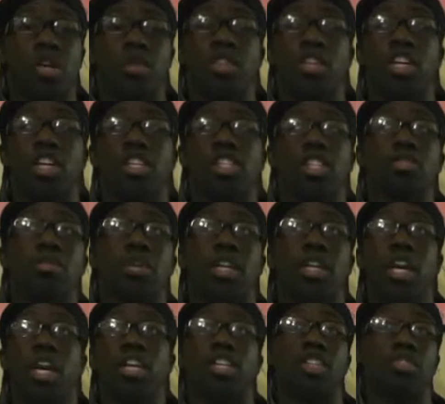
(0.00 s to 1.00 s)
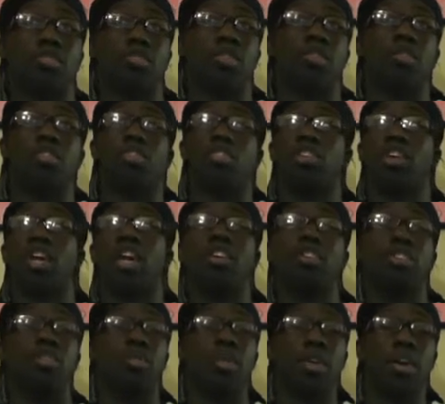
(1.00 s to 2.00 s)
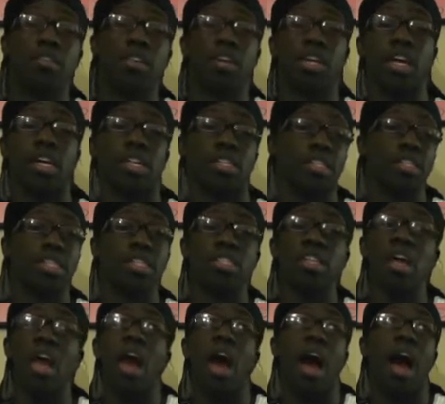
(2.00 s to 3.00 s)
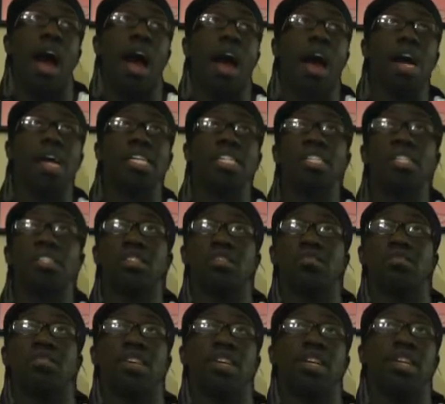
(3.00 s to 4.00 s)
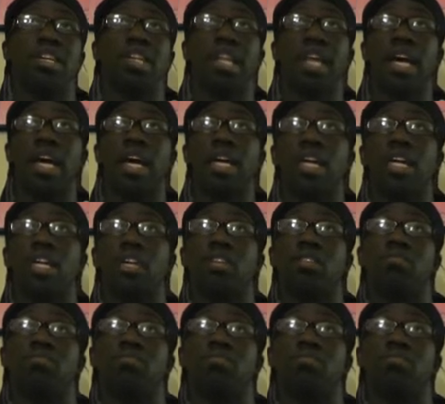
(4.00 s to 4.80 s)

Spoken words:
something that you and Danny Strong created or whatever the case is. I just feel like,